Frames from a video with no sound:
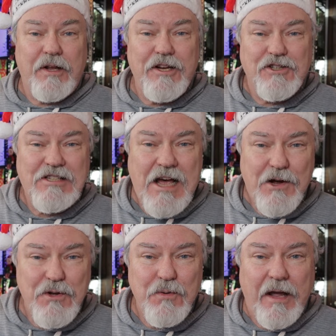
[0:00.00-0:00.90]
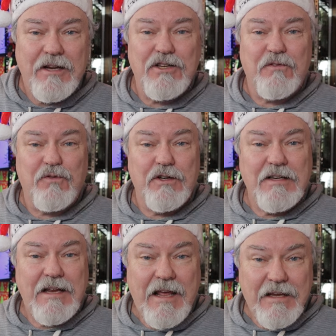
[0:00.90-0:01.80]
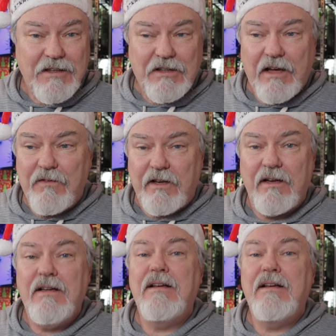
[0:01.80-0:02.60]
Here's how you enter for day 11.